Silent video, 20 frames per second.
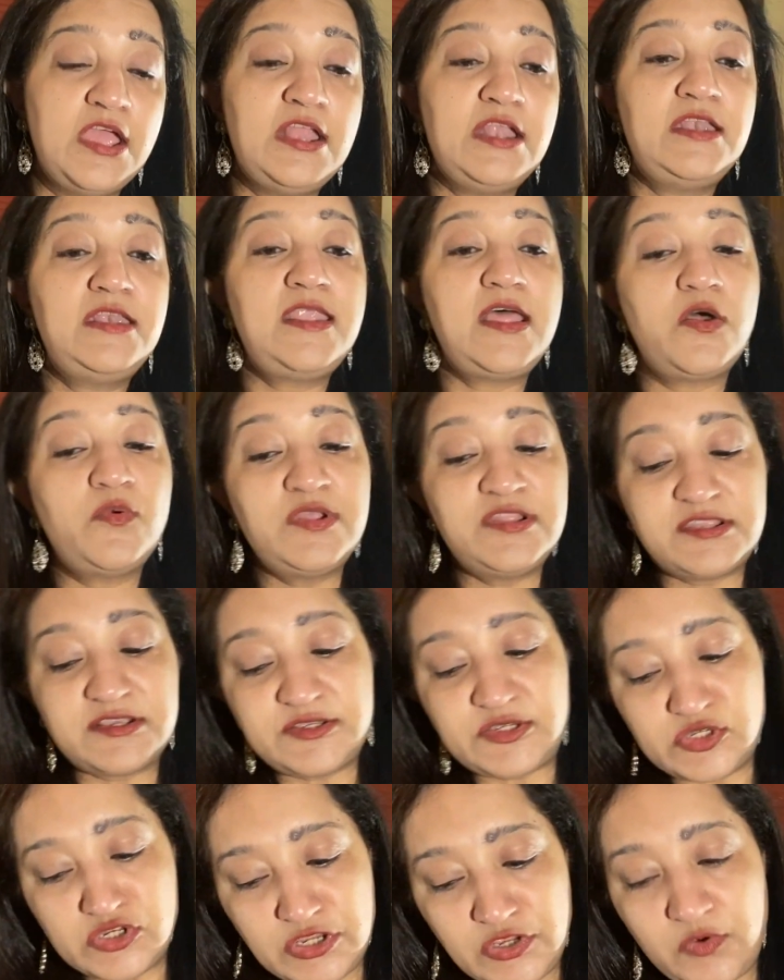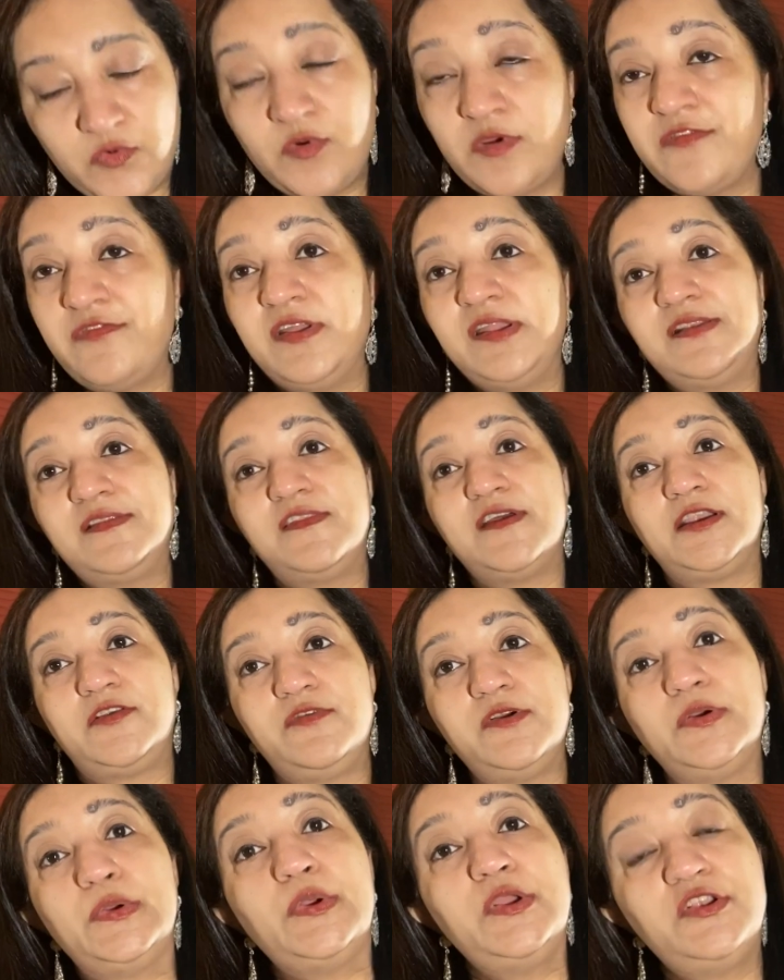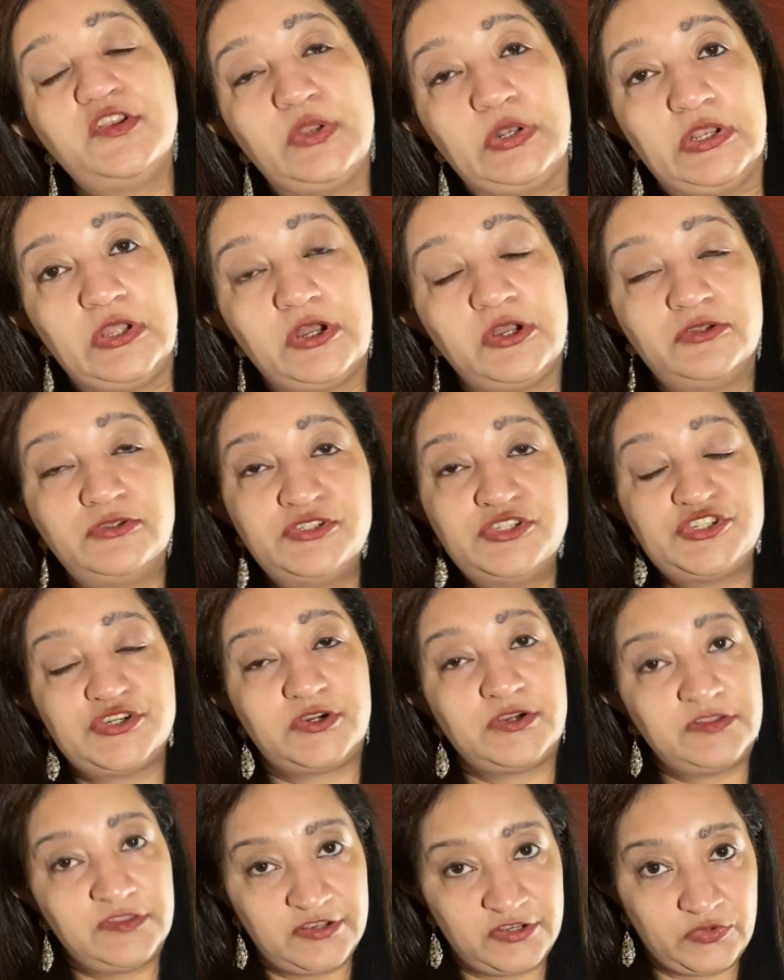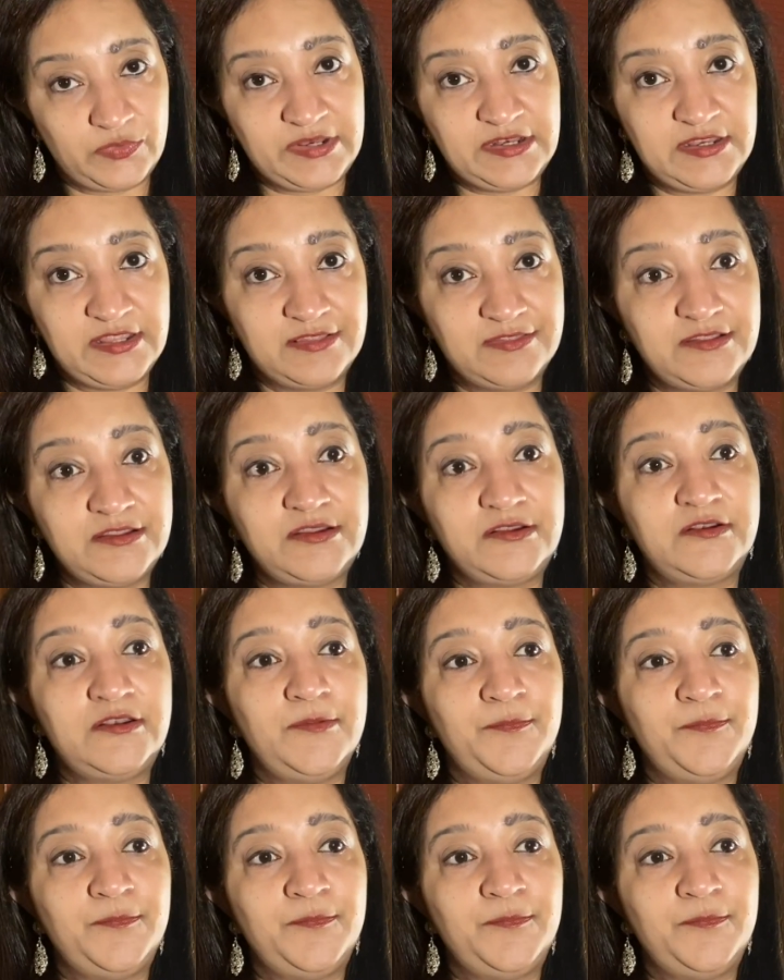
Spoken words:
Now, in this new event that we are going to launch on the 23rd,